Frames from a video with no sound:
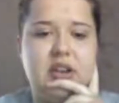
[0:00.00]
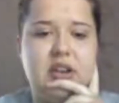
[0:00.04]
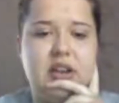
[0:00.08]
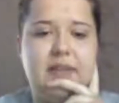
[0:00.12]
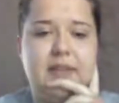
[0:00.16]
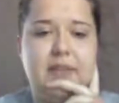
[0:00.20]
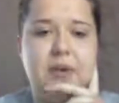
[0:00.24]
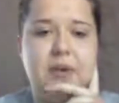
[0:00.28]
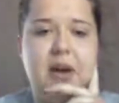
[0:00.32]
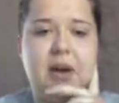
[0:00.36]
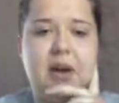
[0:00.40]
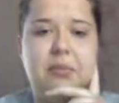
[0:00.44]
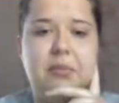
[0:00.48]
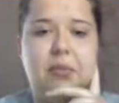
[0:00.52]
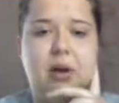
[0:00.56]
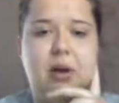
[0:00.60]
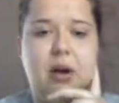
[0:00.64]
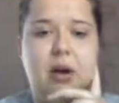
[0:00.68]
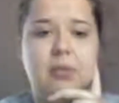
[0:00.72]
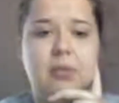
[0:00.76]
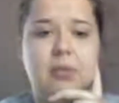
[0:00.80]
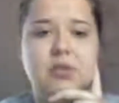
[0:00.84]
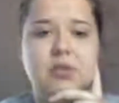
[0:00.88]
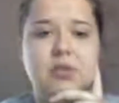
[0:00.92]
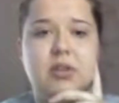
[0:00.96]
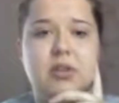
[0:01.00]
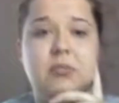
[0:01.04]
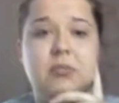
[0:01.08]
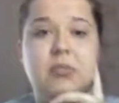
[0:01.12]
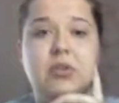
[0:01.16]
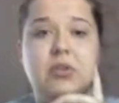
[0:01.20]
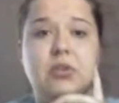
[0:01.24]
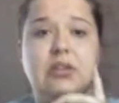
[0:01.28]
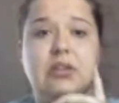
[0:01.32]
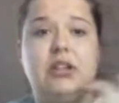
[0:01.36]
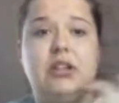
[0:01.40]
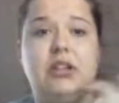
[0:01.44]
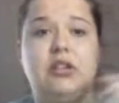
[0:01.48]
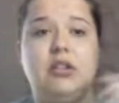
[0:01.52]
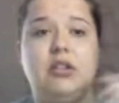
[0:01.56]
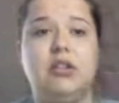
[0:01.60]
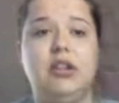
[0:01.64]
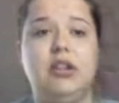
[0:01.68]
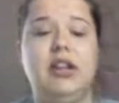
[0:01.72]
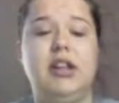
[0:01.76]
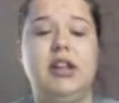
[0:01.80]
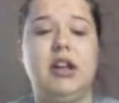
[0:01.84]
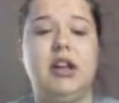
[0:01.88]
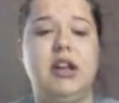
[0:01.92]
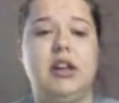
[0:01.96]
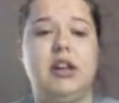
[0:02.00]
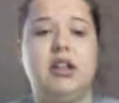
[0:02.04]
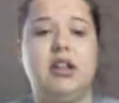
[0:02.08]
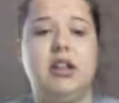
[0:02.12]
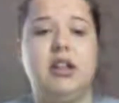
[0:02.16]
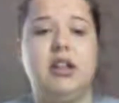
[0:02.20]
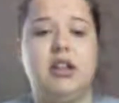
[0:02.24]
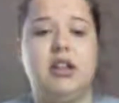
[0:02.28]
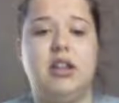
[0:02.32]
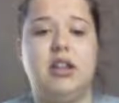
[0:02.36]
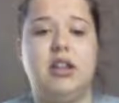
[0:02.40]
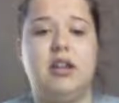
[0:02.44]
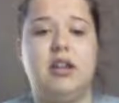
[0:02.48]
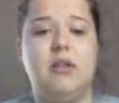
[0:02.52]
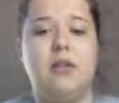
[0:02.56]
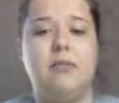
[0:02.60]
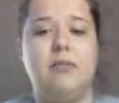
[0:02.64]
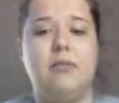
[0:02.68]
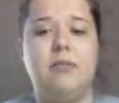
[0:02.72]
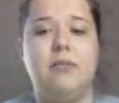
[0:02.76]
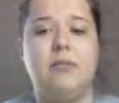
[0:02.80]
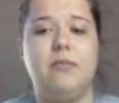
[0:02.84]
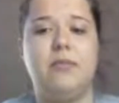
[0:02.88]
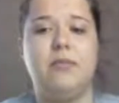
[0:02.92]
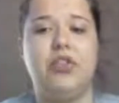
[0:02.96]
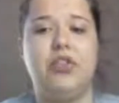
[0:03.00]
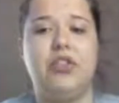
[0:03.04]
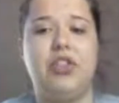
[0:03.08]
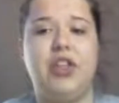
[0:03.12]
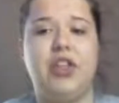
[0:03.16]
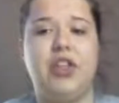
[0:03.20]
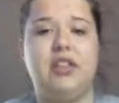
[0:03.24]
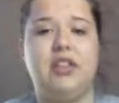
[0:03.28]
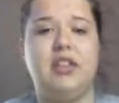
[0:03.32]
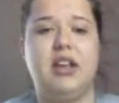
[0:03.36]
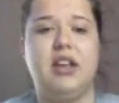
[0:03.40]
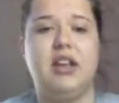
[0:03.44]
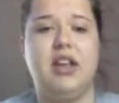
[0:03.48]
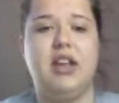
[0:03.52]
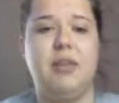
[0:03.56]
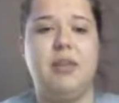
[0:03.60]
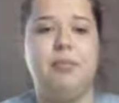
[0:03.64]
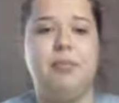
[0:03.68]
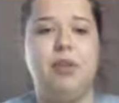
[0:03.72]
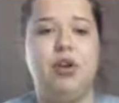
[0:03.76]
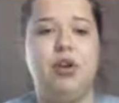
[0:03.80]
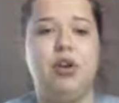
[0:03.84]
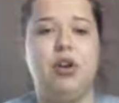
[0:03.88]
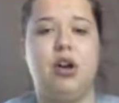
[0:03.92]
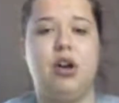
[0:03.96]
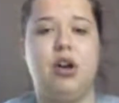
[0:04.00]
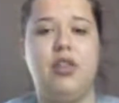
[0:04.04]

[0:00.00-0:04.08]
had problems with them, literally the thing that he put on there